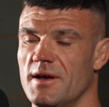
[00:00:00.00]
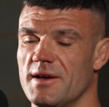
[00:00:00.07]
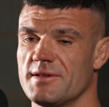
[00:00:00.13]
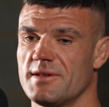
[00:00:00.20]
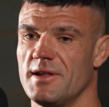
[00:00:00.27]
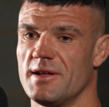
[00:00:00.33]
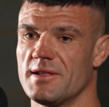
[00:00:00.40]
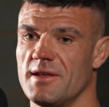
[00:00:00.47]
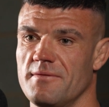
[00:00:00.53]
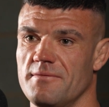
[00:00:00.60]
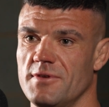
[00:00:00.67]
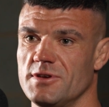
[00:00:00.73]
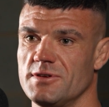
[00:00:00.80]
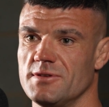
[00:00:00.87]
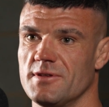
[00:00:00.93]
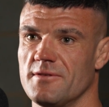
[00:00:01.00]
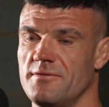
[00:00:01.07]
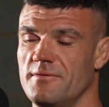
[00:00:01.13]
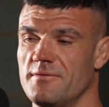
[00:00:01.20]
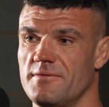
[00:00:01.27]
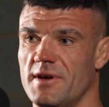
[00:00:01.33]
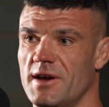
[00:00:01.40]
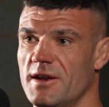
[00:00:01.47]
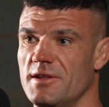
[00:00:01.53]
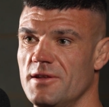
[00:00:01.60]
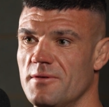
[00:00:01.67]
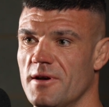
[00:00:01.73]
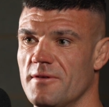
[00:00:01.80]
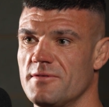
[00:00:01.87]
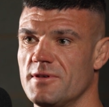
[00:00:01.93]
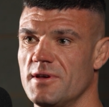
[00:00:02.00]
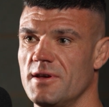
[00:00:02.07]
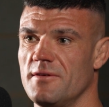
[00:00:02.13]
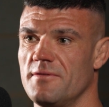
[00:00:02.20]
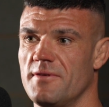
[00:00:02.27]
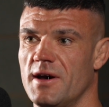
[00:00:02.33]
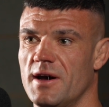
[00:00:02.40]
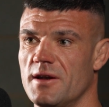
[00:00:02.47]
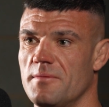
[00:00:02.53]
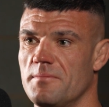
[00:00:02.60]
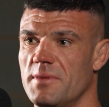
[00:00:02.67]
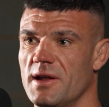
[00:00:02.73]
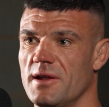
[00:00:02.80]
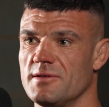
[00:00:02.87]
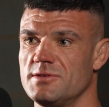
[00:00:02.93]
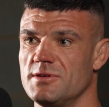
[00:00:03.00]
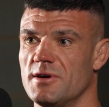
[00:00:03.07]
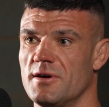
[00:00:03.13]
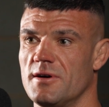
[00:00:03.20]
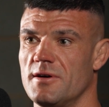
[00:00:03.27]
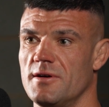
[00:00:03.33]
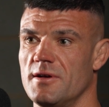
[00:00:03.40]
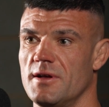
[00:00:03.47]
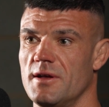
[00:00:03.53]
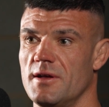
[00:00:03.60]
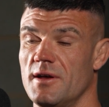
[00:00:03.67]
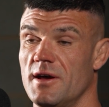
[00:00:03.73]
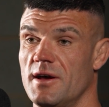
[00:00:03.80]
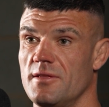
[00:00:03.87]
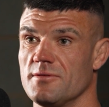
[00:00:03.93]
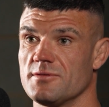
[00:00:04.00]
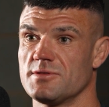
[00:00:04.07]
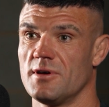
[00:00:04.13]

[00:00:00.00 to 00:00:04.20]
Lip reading: still had them visions of fighting in UFC, fighting on Bellator, and those